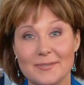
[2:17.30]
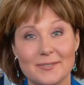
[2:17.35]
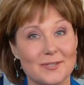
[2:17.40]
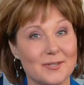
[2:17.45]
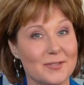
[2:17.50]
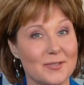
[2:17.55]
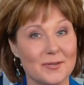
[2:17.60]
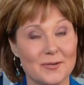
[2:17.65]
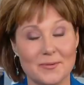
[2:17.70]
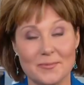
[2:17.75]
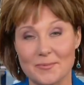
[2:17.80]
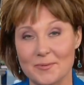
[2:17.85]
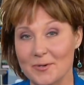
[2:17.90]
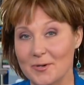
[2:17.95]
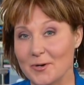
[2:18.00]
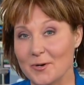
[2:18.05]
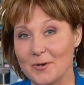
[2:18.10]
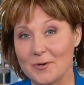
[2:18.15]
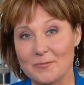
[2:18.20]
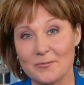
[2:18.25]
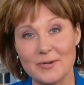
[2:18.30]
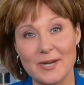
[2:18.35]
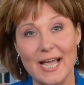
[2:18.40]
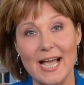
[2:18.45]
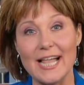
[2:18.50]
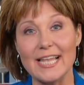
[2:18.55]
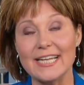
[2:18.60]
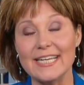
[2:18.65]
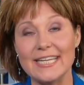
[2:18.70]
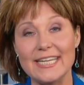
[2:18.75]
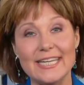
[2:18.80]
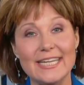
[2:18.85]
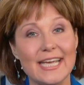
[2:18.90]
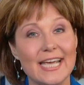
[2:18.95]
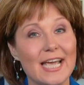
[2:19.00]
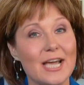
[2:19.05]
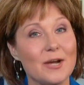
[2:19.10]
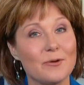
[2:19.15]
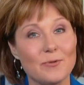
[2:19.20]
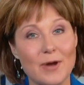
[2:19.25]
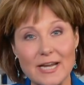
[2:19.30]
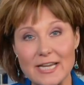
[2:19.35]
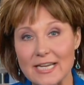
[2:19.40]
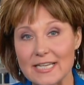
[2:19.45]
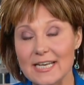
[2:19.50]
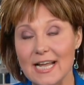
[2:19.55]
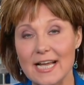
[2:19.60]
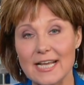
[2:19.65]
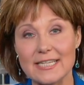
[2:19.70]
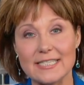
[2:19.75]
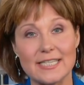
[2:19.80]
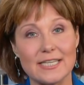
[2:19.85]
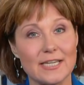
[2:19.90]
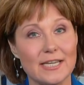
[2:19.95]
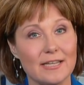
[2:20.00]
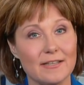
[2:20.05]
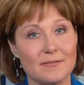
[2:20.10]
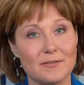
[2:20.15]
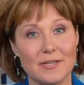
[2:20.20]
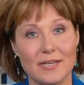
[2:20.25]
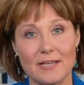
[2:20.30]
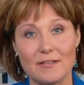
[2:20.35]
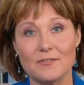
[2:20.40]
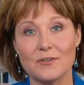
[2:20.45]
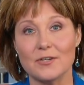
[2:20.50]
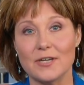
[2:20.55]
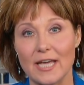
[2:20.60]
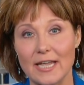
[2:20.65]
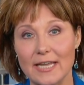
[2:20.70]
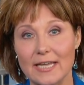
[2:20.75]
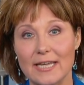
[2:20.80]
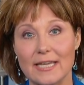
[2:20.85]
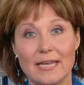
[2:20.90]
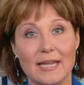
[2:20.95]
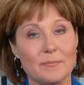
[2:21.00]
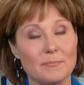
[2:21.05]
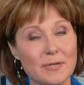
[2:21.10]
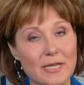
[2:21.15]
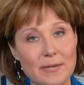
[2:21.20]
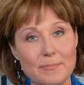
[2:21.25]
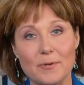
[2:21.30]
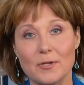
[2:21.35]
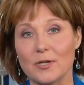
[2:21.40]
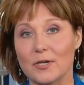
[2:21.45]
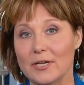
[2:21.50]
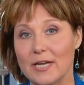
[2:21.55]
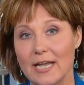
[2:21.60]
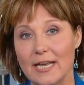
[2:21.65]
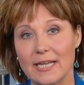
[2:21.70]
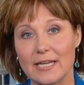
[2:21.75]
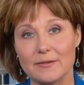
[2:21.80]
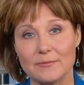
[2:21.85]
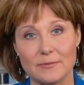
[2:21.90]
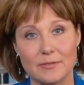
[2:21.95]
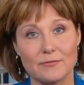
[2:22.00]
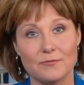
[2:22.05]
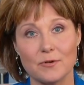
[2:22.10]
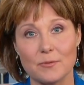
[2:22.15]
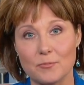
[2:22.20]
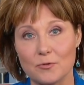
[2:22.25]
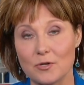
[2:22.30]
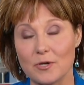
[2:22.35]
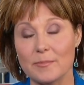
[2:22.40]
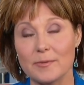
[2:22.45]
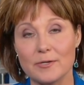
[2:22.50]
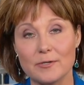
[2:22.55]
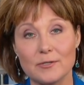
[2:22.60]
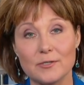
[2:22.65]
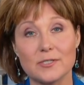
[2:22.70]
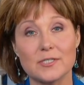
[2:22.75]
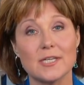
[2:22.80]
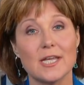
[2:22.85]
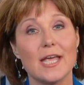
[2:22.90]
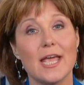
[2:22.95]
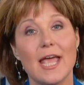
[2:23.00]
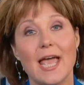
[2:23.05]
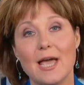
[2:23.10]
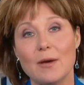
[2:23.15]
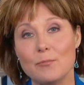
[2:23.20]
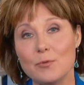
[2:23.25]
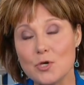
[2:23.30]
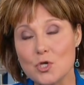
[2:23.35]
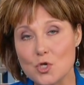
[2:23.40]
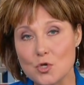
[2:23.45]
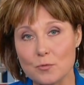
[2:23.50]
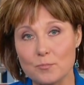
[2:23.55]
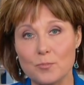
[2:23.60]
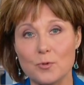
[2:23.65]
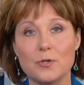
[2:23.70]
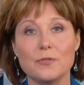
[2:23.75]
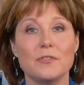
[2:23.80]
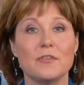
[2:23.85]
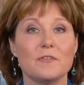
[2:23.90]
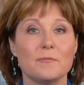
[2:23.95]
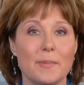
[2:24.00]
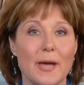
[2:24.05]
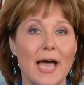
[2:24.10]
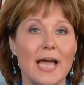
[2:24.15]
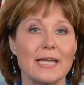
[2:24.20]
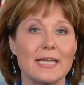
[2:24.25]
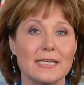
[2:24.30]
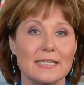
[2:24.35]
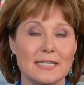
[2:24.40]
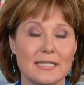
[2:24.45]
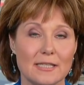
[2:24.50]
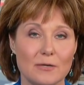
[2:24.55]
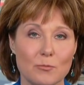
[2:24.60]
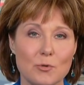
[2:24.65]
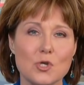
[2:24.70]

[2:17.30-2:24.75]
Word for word: to the current reality, recognize that it, kids are getting it and people are getting it from criminals, and we should put this back into that.